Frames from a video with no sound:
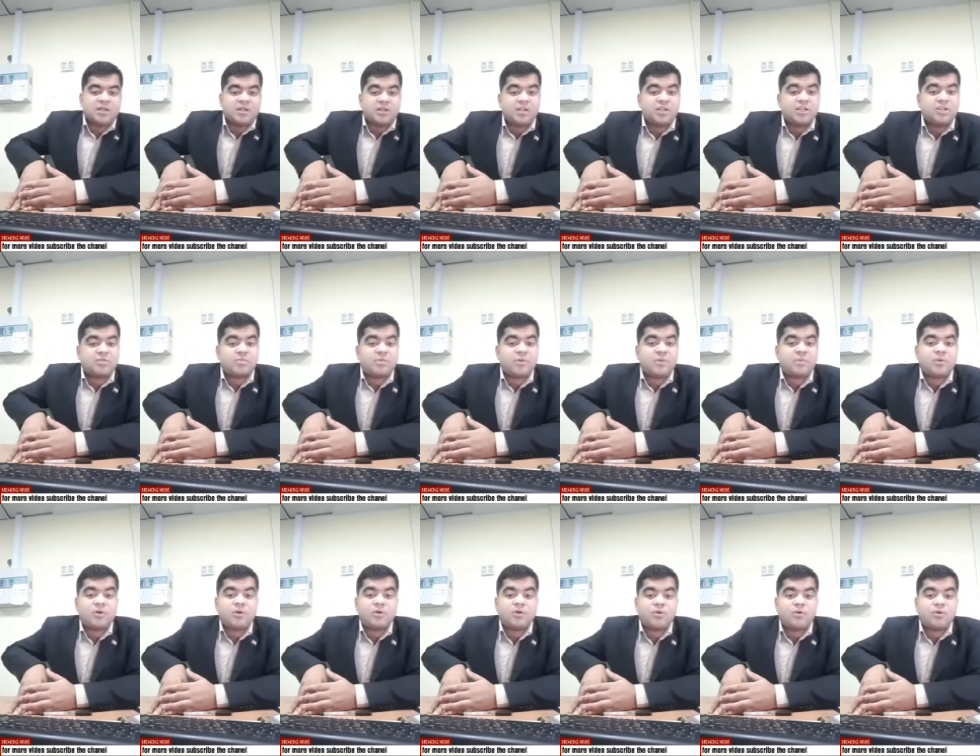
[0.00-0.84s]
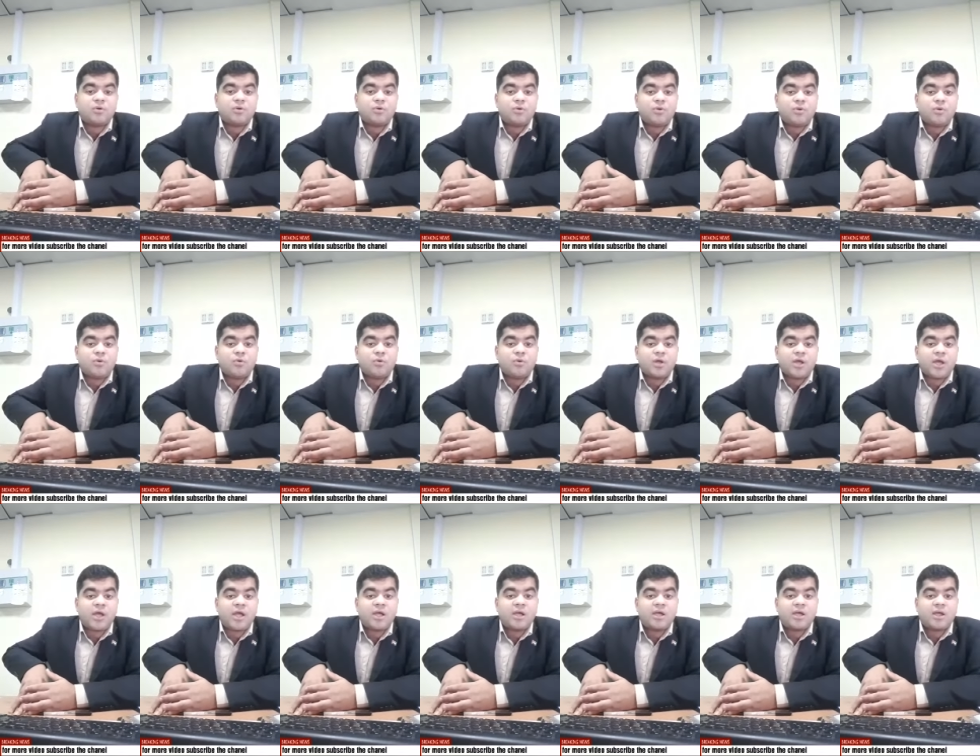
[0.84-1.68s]
these people don't know
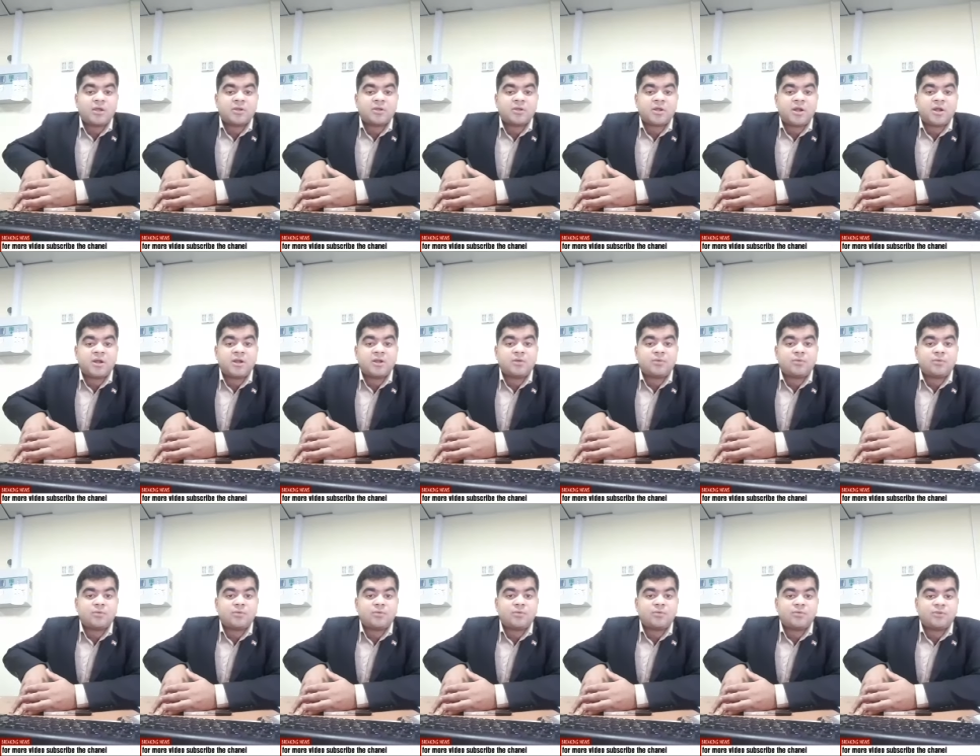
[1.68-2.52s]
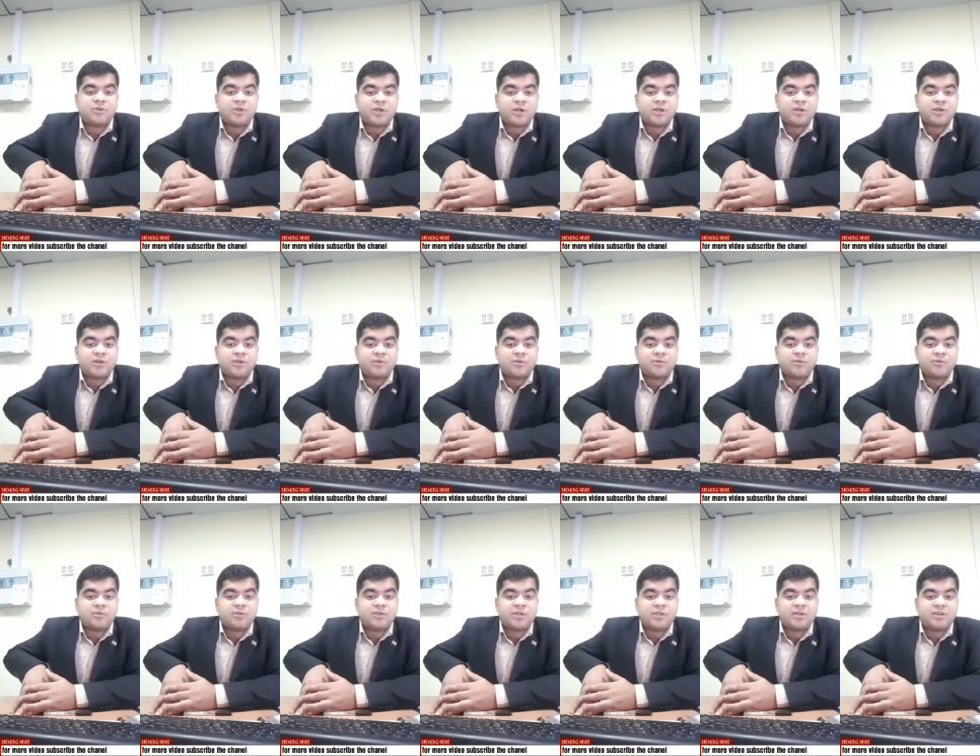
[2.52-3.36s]
A- according to Jang
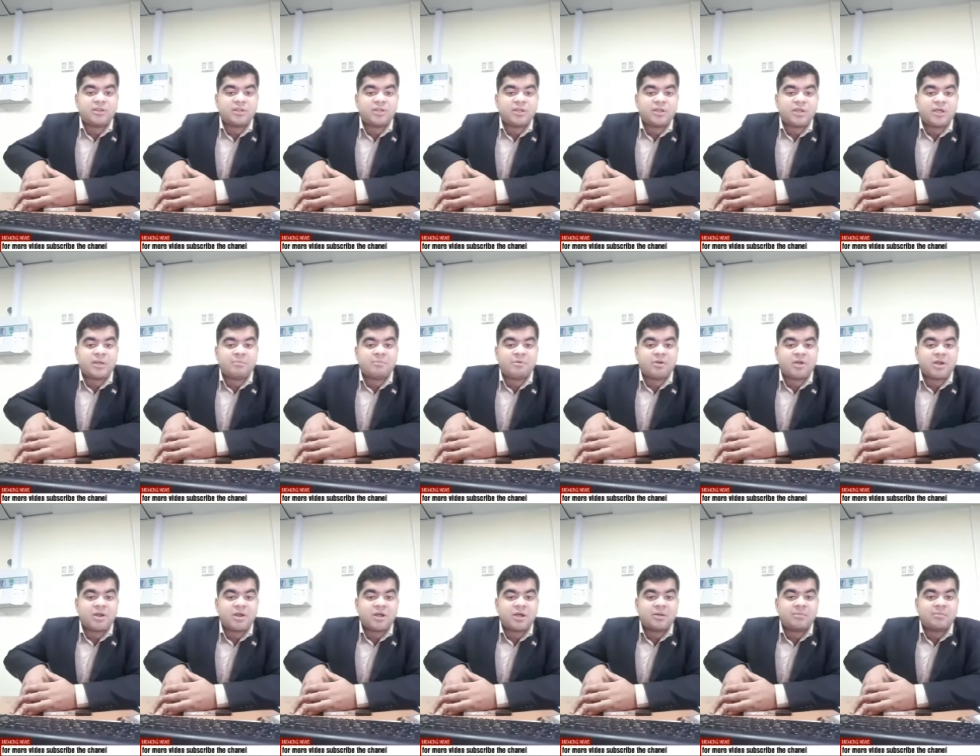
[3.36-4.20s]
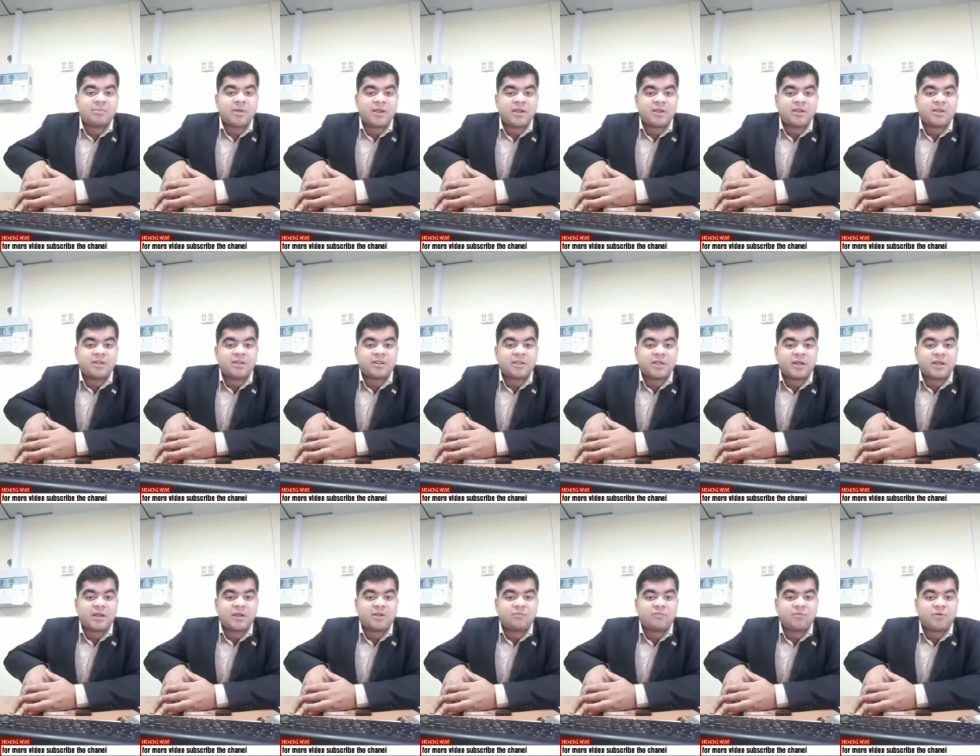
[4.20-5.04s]
news they say Imran Khan marriage is
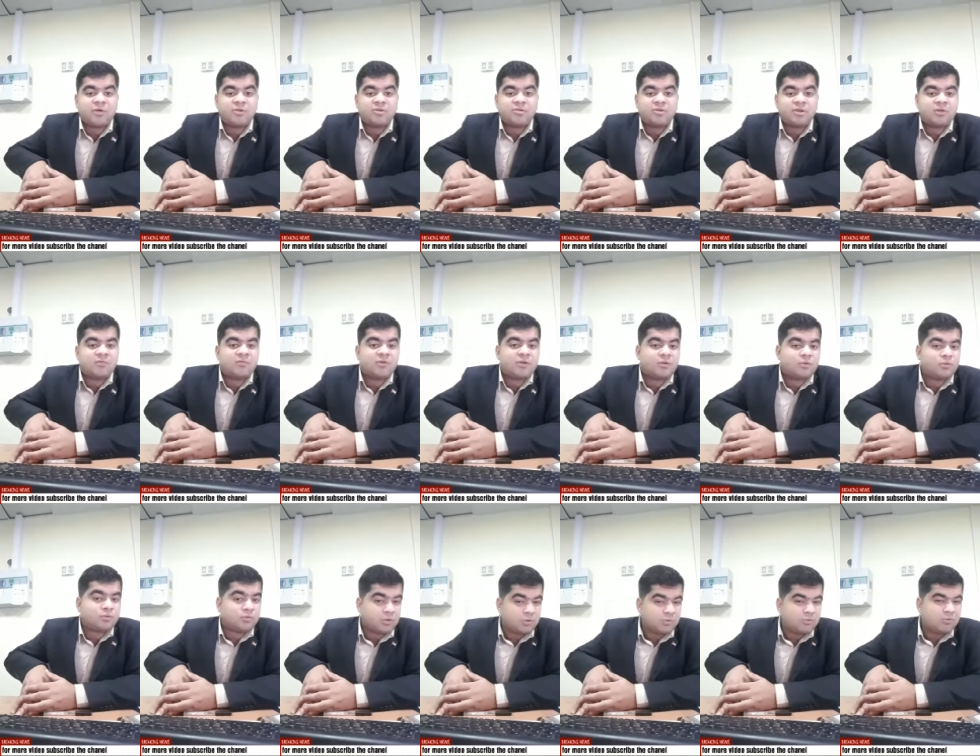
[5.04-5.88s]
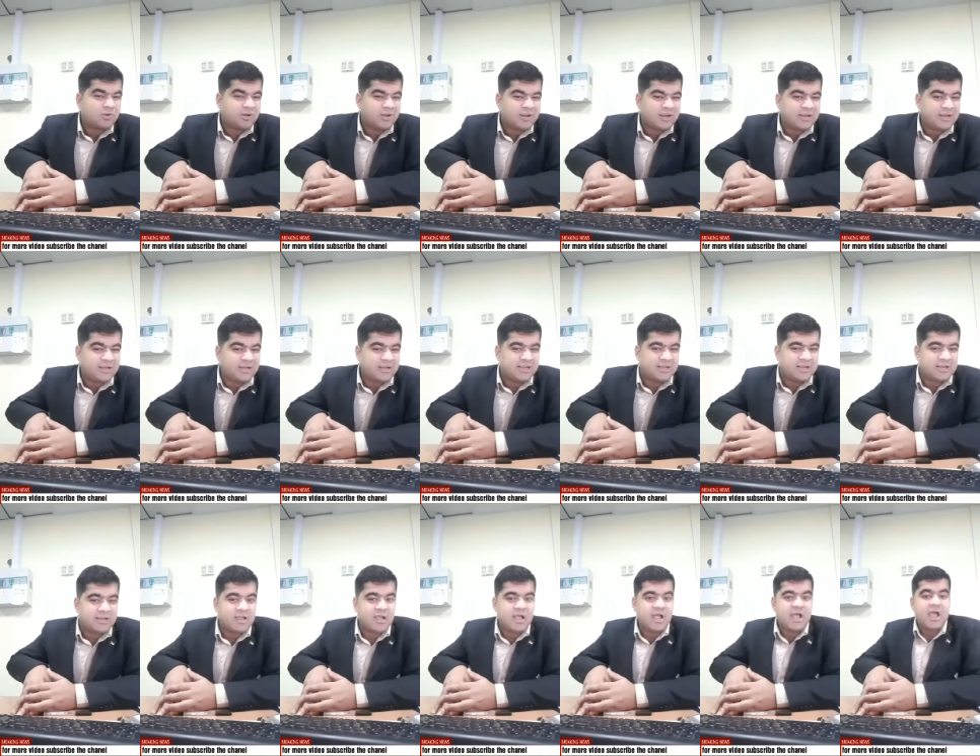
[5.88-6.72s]
held at 1st January
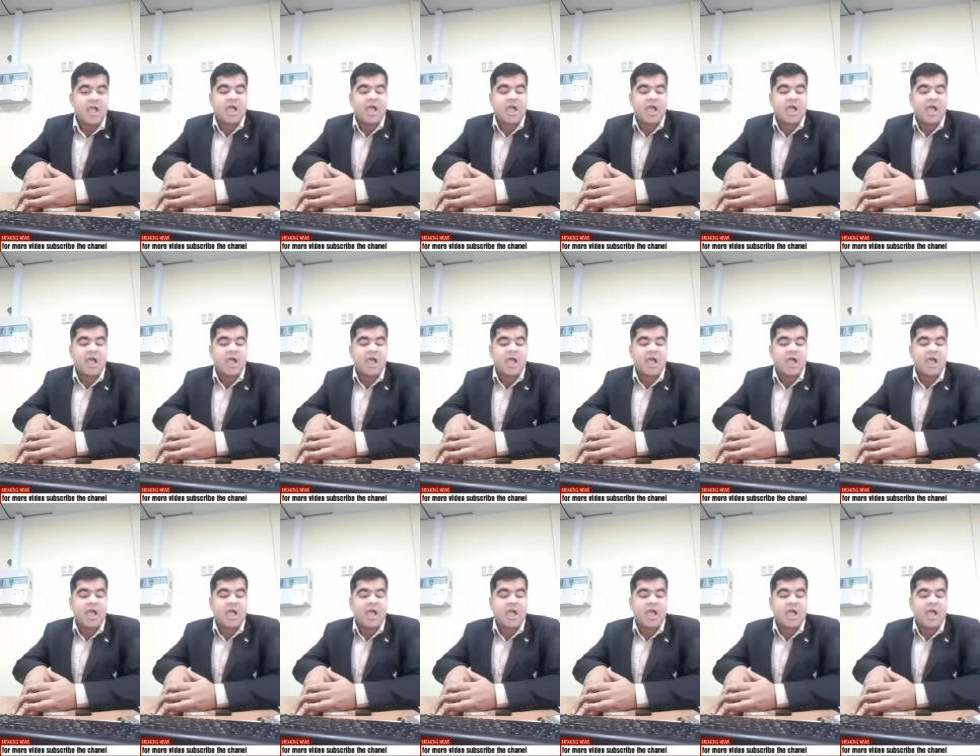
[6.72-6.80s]
2018